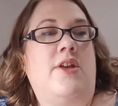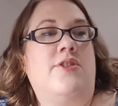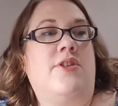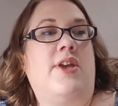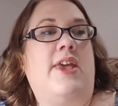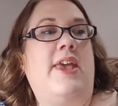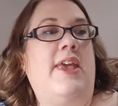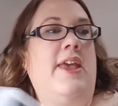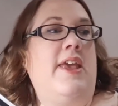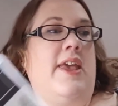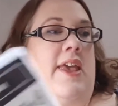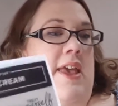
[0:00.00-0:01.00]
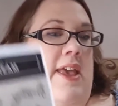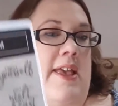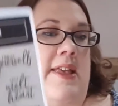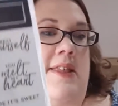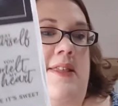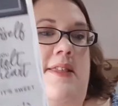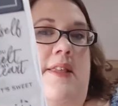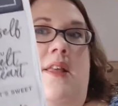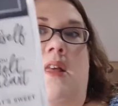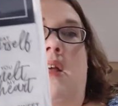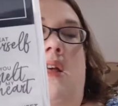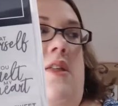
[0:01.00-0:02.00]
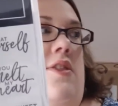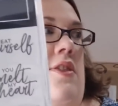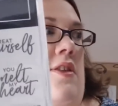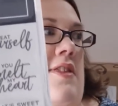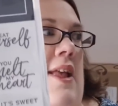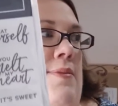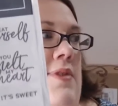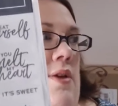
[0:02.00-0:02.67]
So here is the stamp